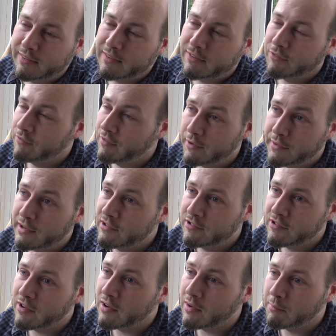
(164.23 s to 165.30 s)
It's very
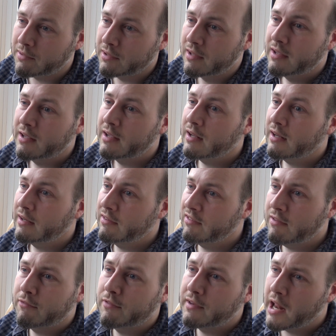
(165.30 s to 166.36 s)
sharp, and it's
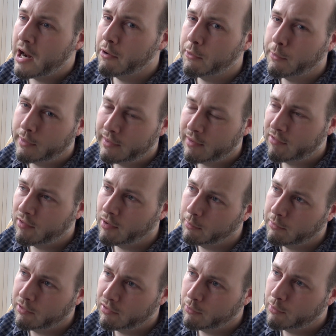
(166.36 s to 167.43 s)
even narrower this
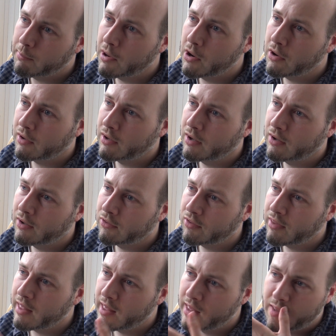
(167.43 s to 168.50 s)
time because there were parked cars
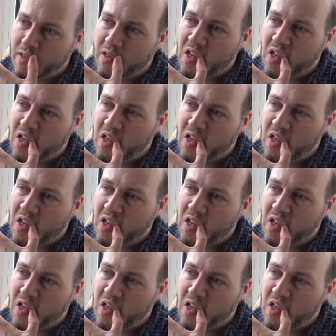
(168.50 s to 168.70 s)
there.